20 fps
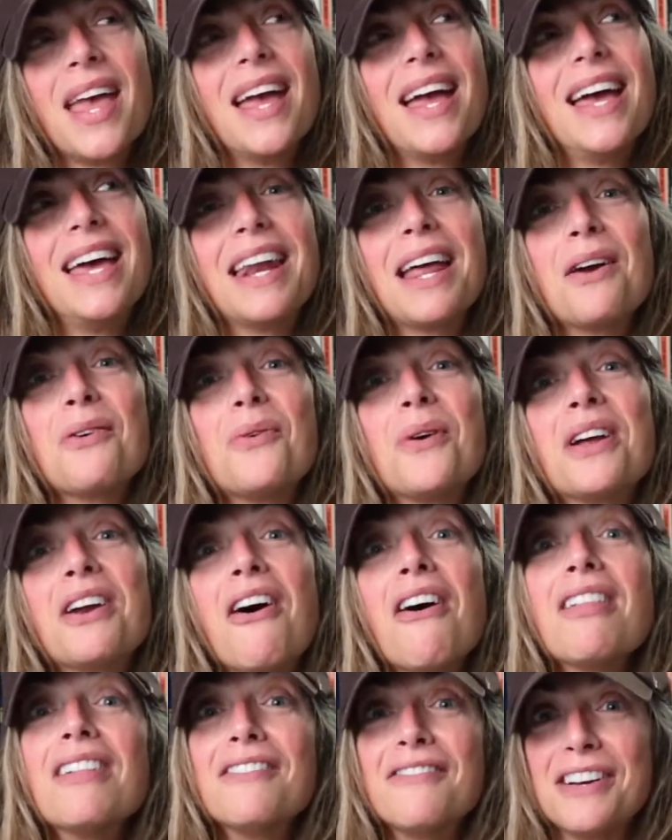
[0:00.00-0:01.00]
And I want
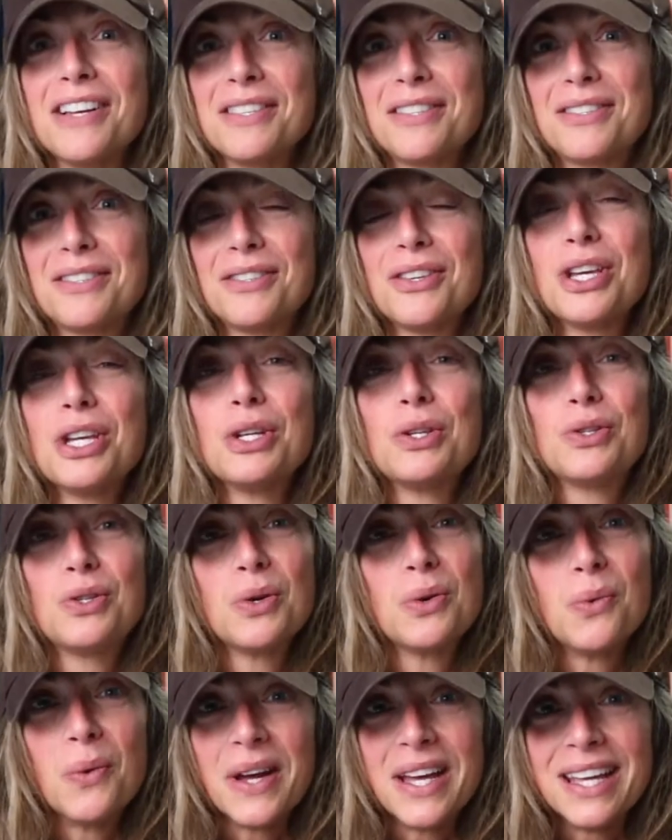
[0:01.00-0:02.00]
all of us
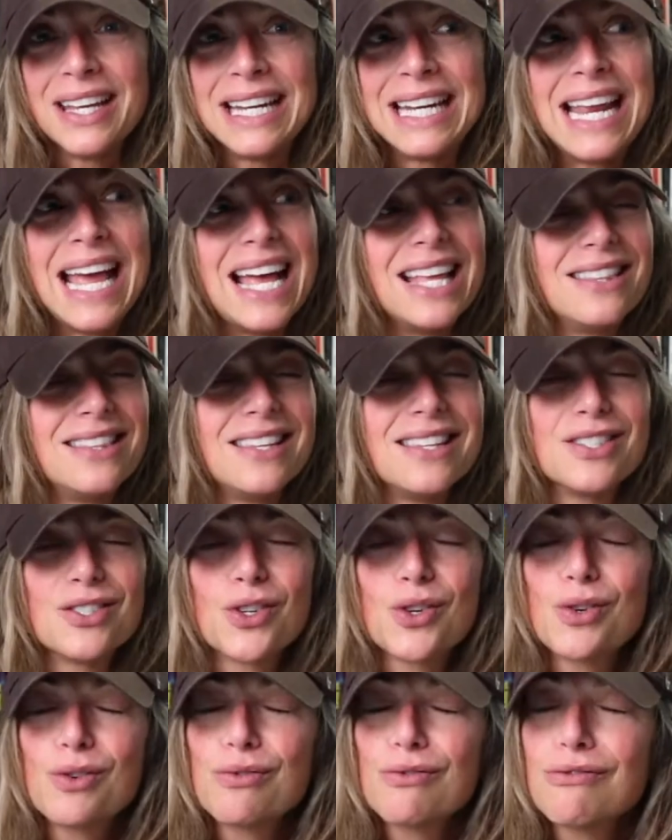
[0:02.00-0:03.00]
to win at this
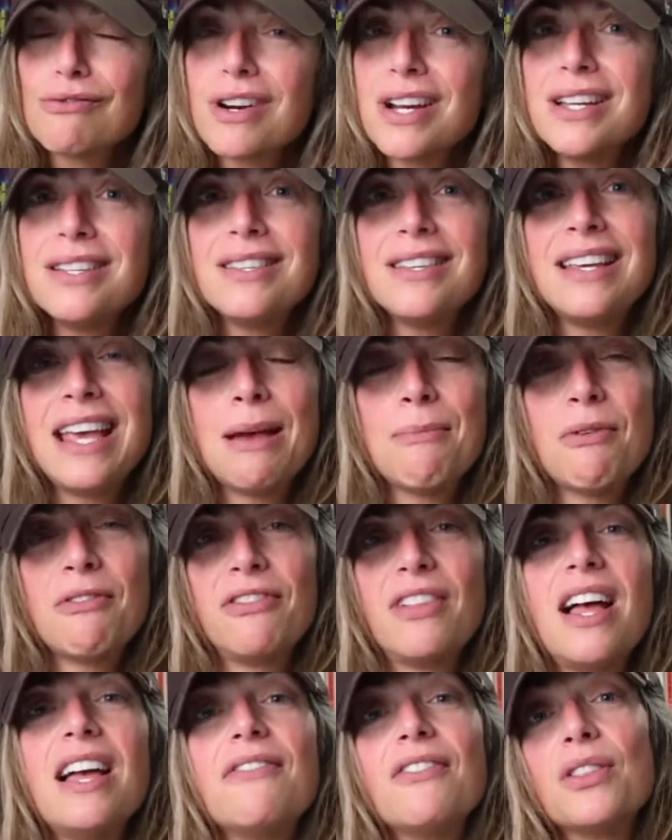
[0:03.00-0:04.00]
crazy game
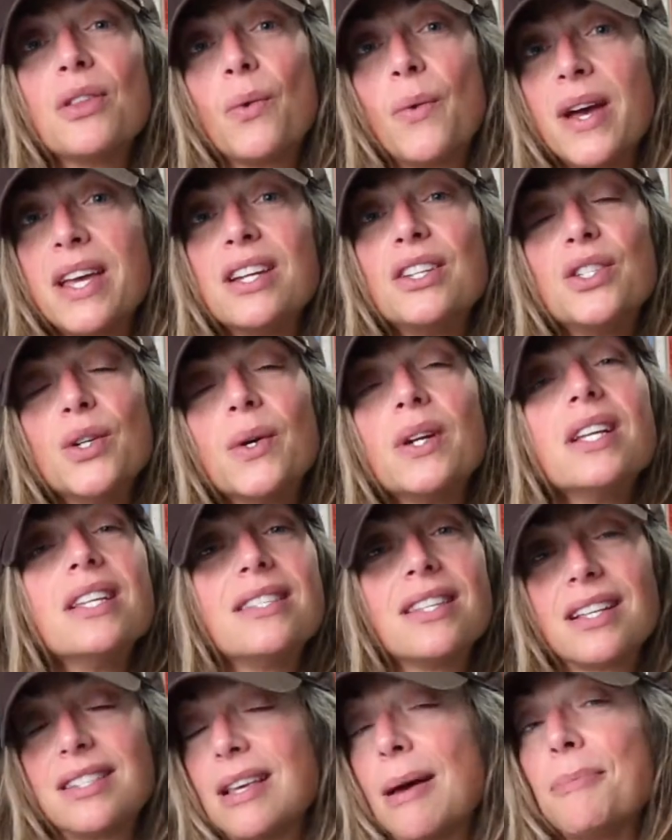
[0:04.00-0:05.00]
of life. And the way to do it
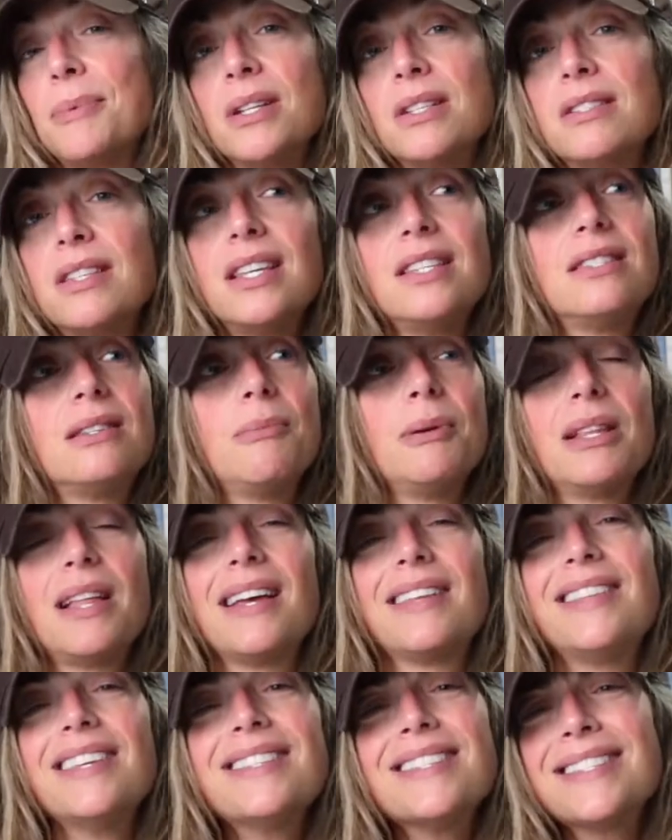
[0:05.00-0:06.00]
is acceptance, is to be
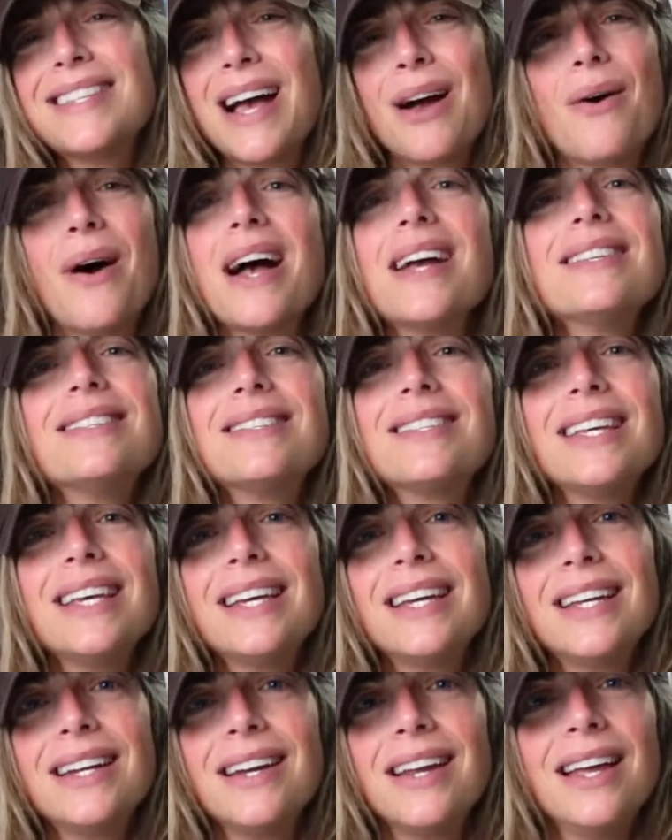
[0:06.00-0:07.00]
like, this is how I see
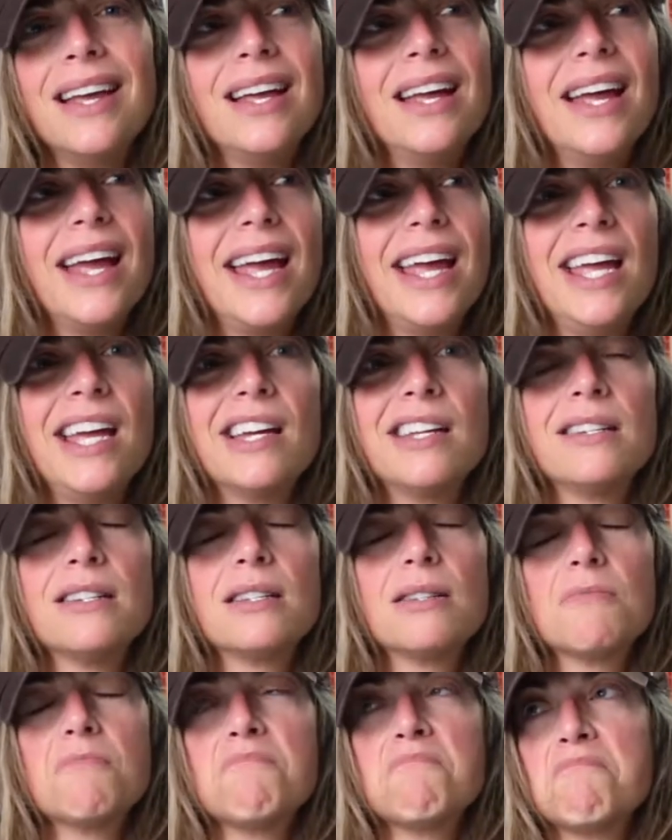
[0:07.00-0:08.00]
it.
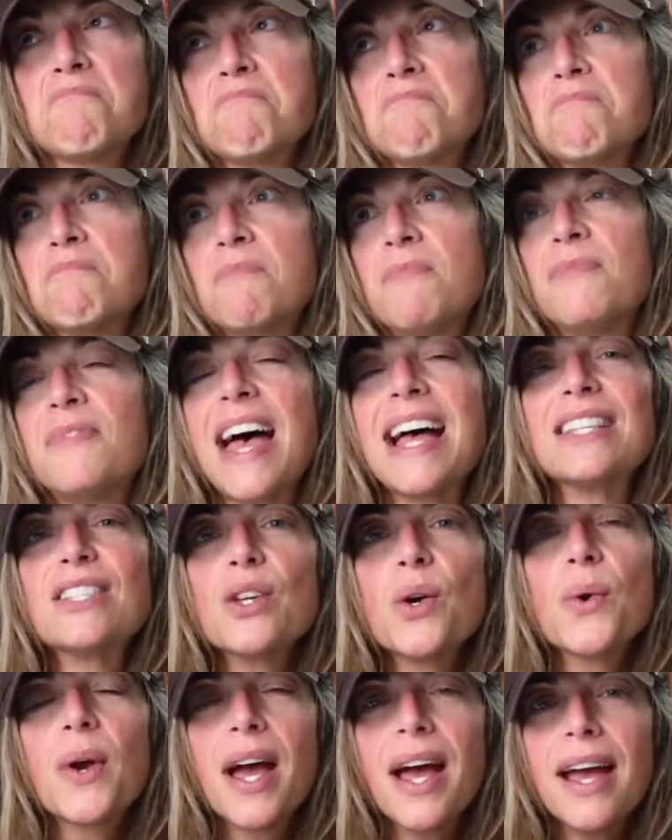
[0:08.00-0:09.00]
And
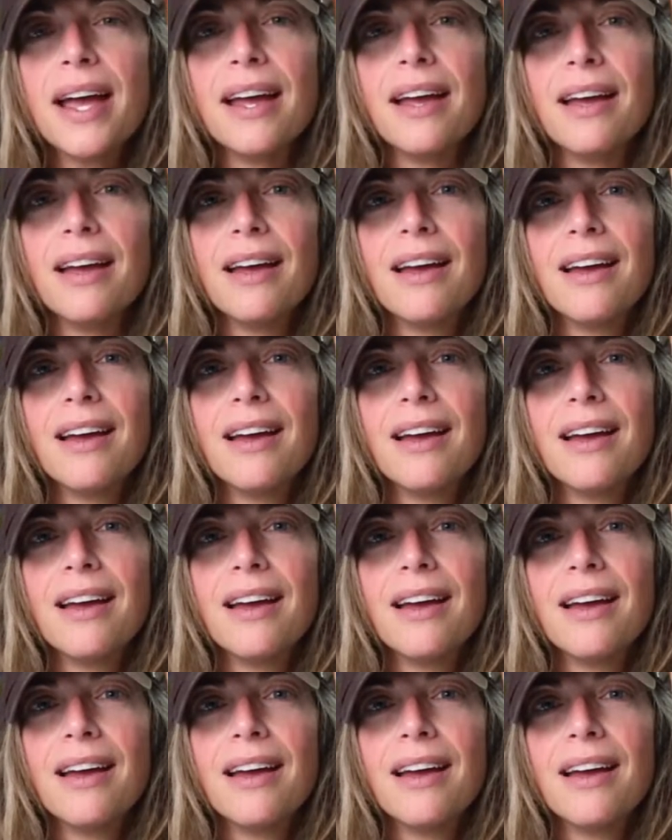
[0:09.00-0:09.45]
that's okay.